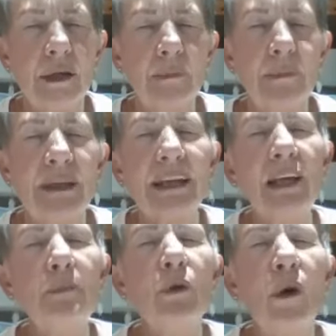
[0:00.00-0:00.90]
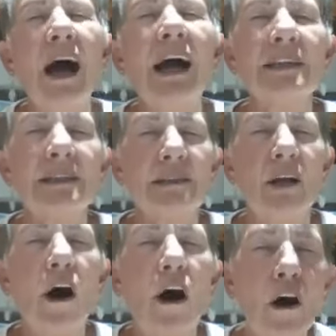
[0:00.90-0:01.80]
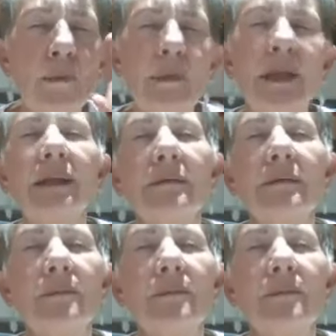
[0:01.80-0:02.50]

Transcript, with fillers: But keep your eyes on me.